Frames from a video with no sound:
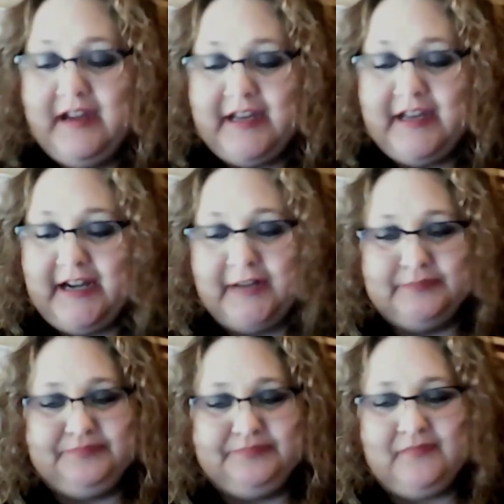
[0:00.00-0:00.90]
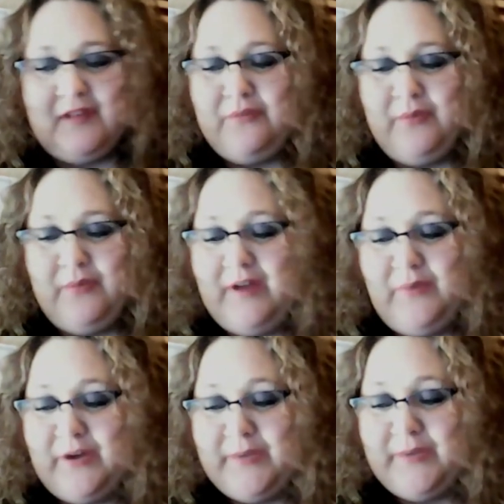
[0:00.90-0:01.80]
you know,
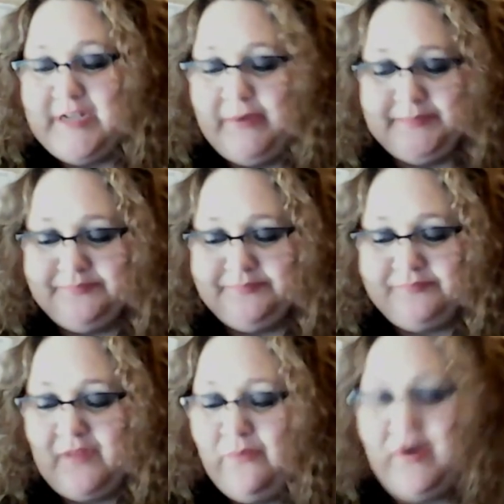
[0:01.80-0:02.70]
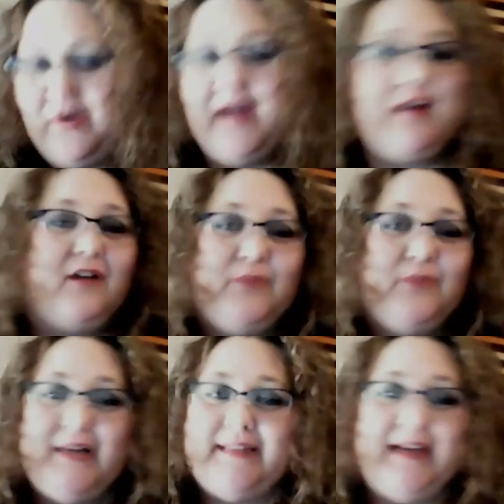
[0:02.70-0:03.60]
what are we doing?
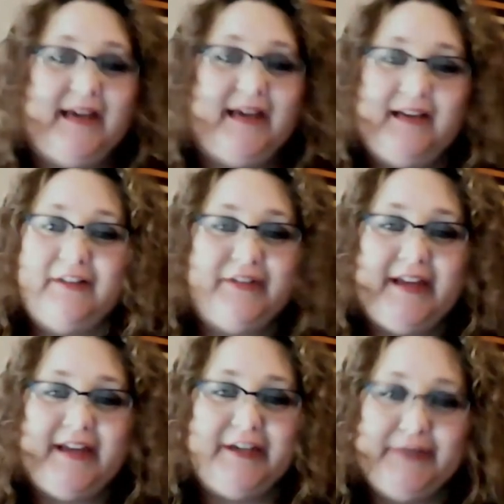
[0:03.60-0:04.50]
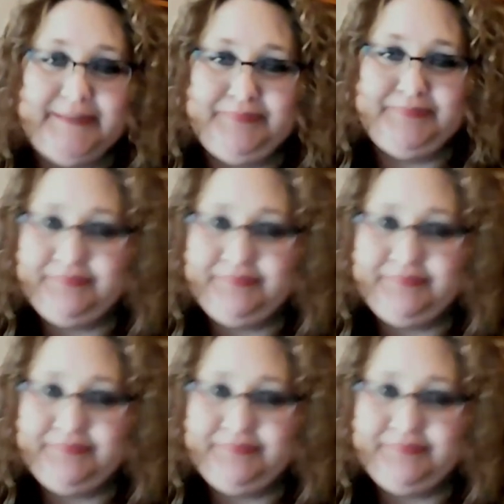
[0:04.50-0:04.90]
What the hell are they doing?